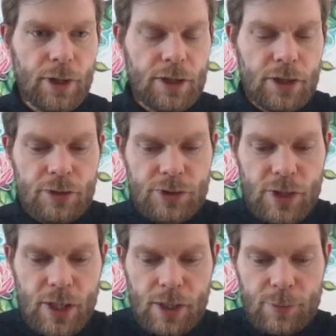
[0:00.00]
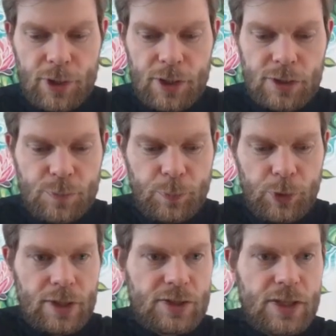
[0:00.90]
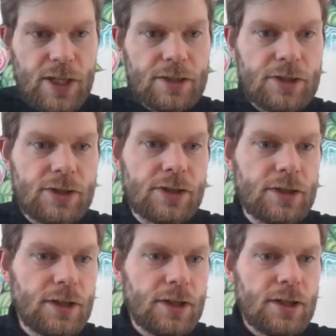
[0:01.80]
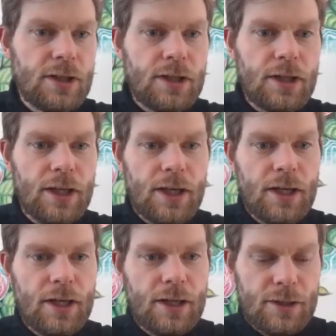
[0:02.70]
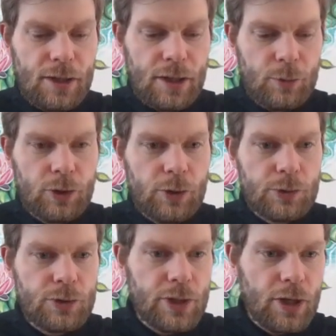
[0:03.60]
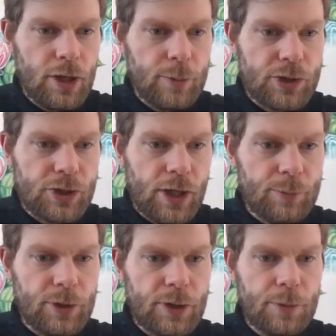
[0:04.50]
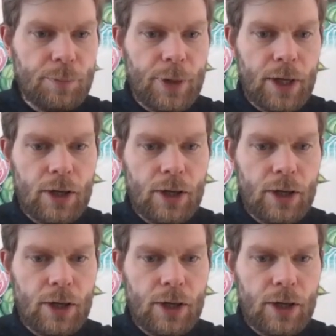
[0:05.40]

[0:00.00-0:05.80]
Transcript: My hero's name is Bosdet, and I will go to the armor shop and